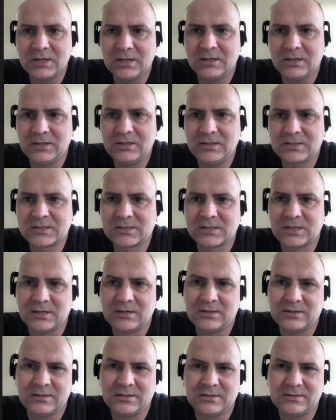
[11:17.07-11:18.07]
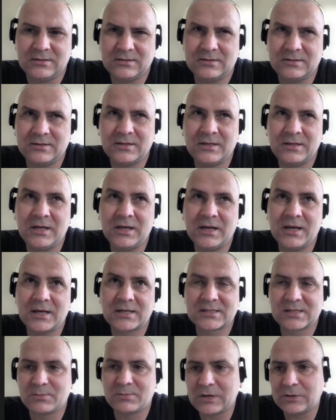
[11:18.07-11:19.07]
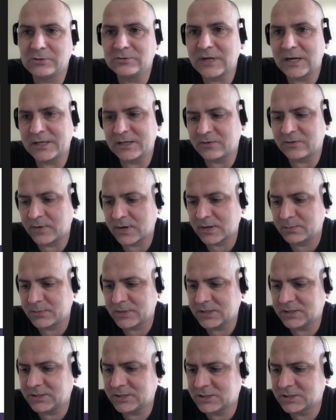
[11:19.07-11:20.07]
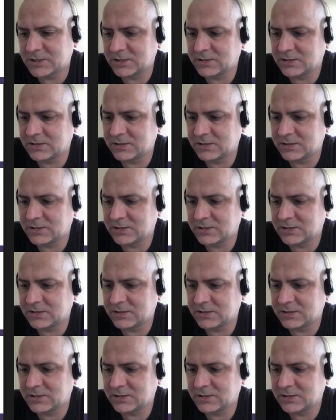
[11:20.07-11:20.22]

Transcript: It's XML-like format.